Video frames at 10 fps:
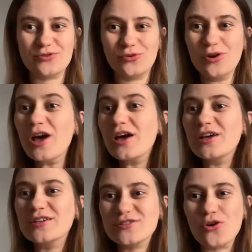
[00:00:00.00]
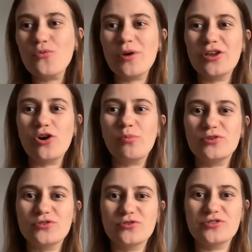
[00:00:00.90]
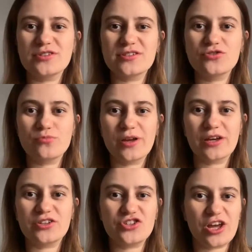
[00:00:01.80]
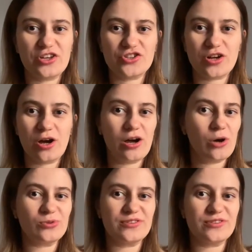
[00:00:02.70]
So many opportunities to make a change are out there.